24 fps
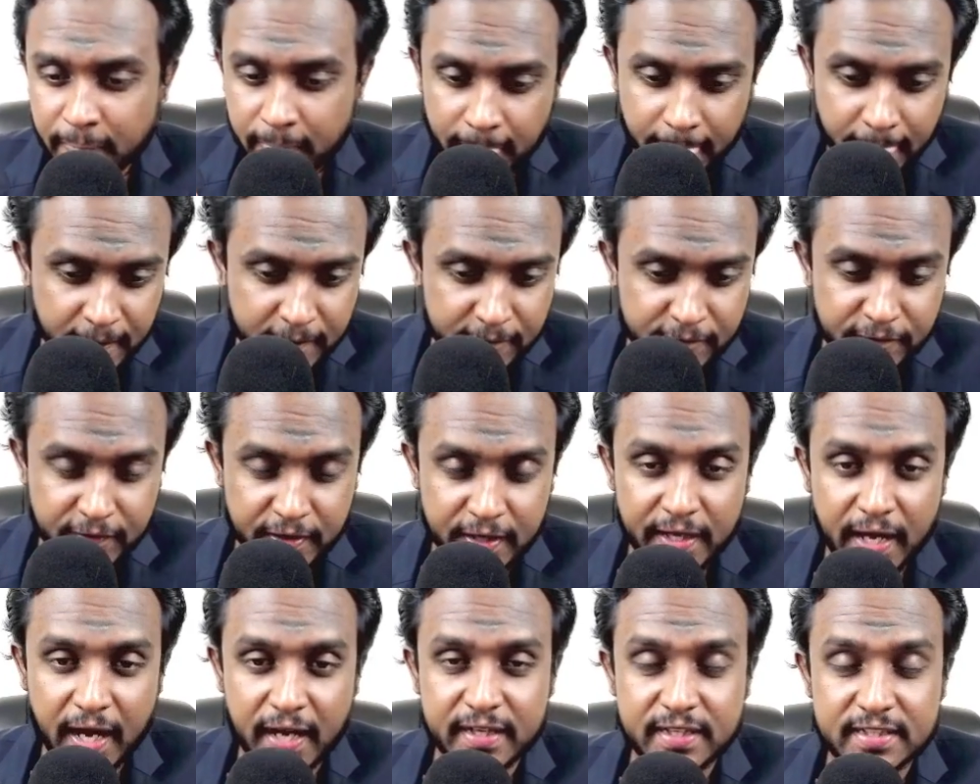If
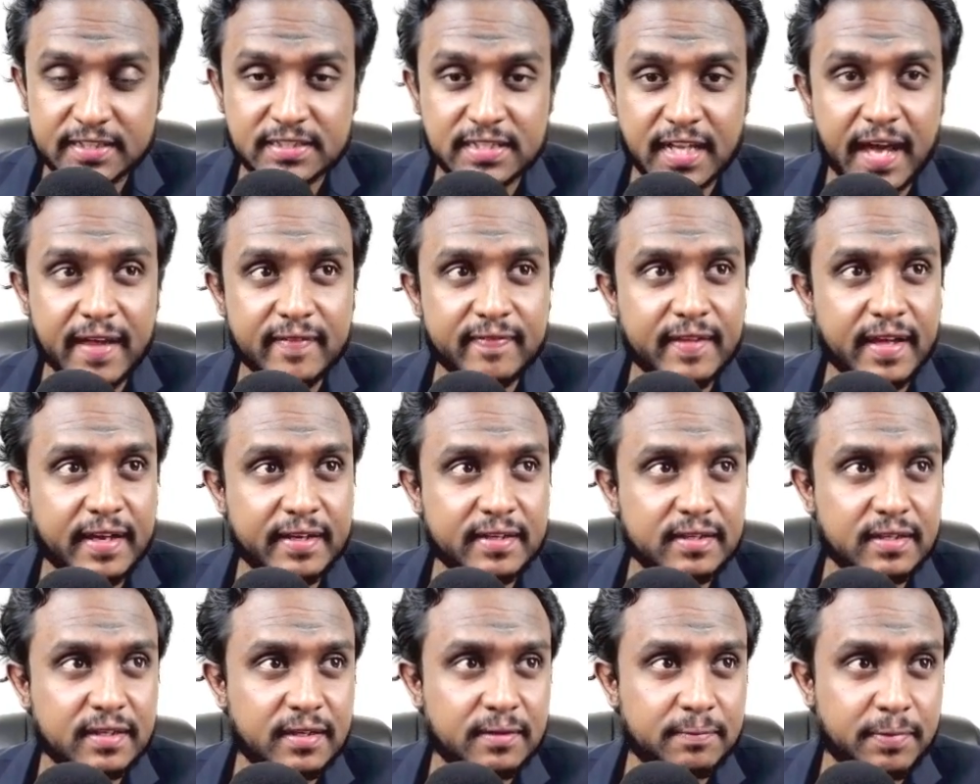we understand that
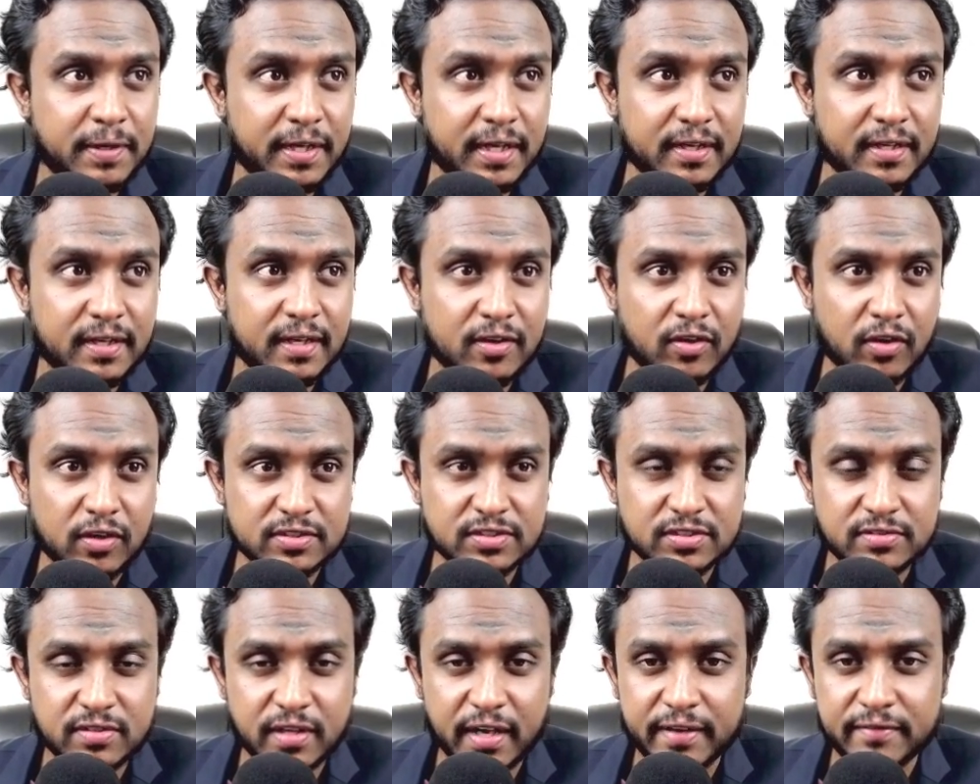a particular
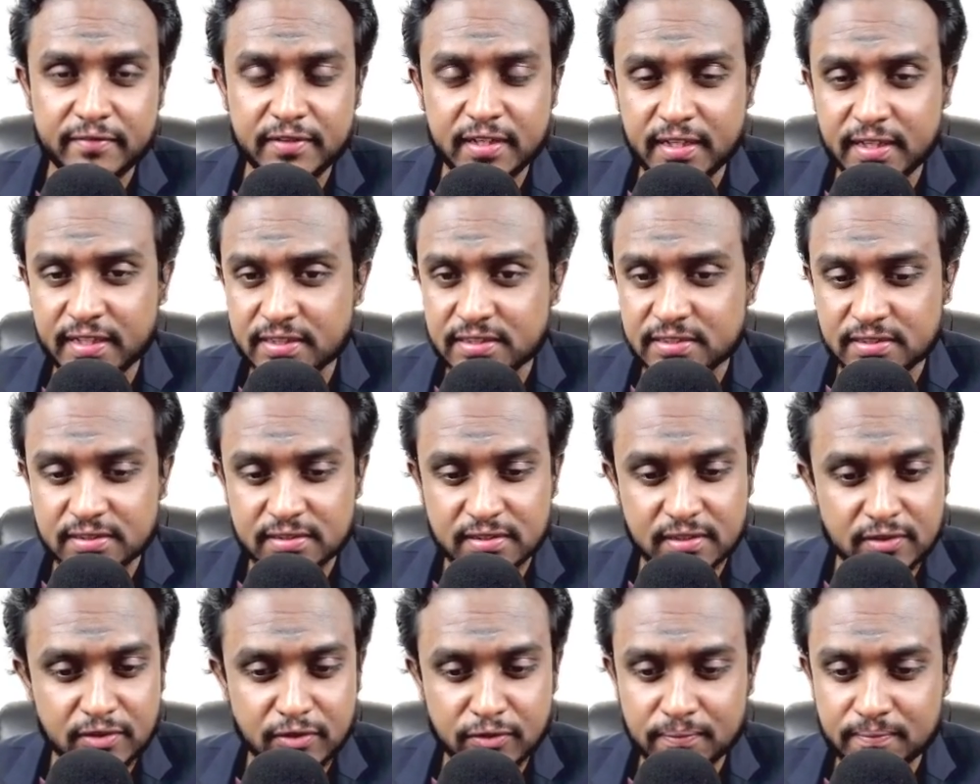cost driver is
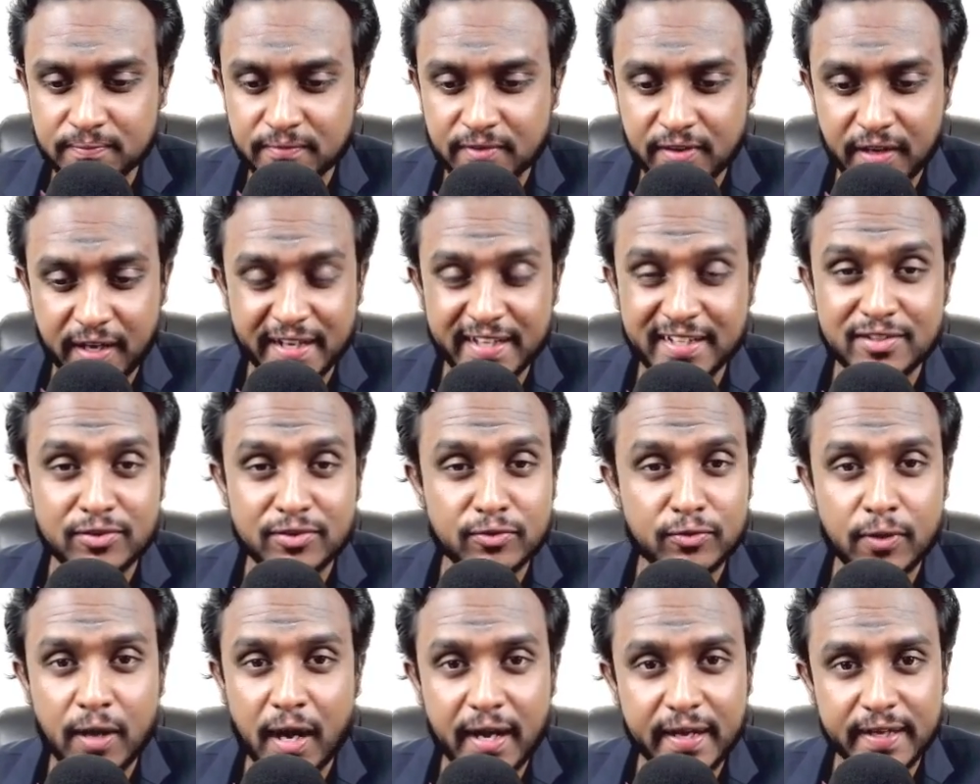running too
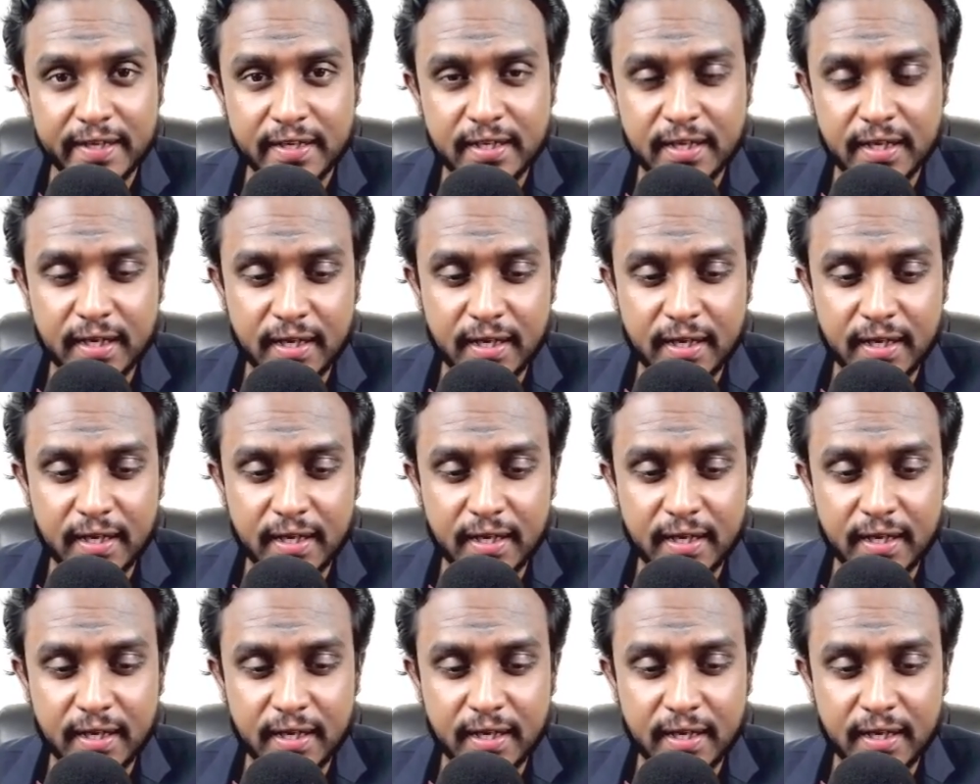high,